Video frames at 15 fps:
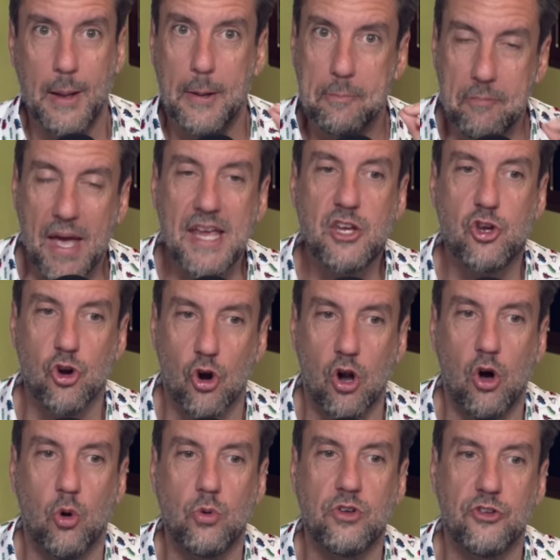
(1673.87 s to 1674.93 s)
Make your
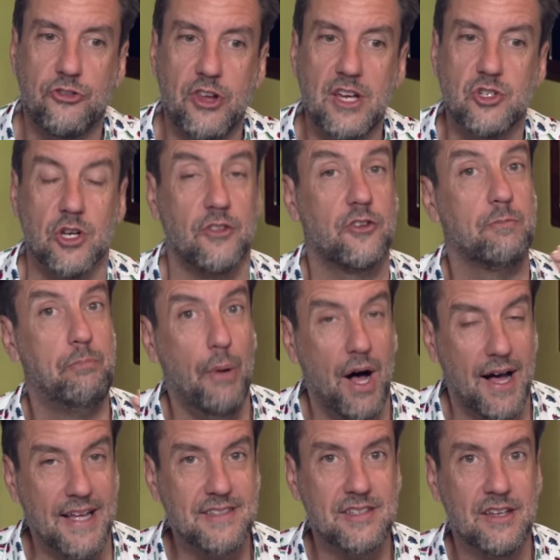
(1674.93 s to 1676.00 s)
own decisions.
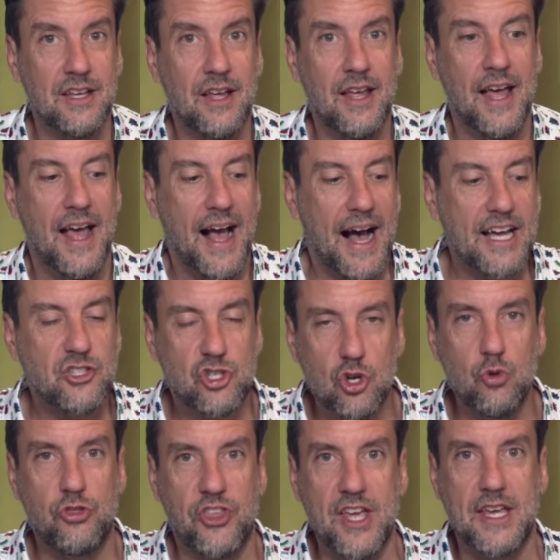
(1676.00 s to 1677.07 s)
But I
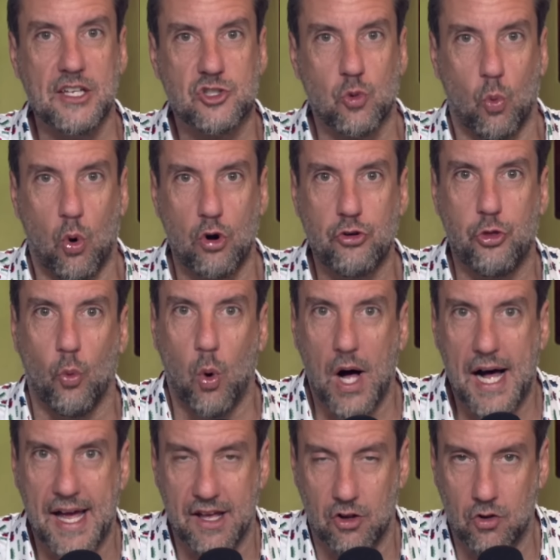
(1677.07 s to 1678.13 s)
do think it's
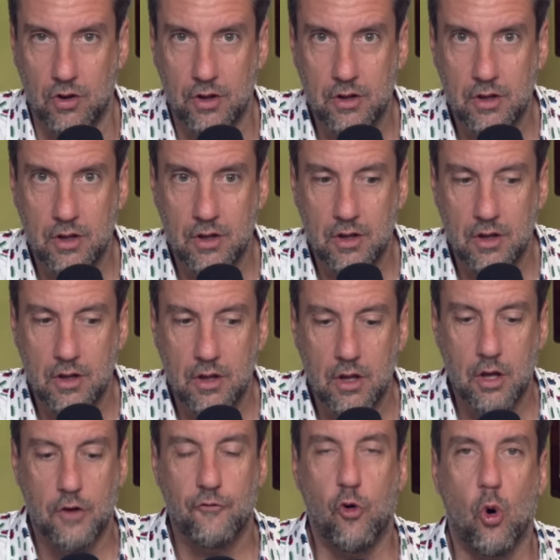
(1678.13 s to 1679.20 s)
worthwhile
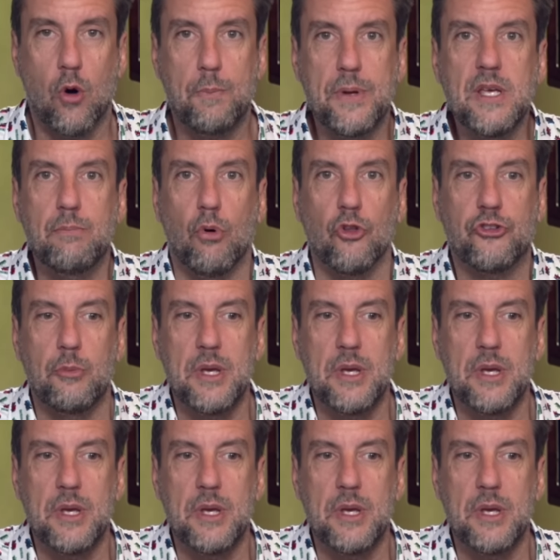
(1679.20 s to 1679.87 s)
for people to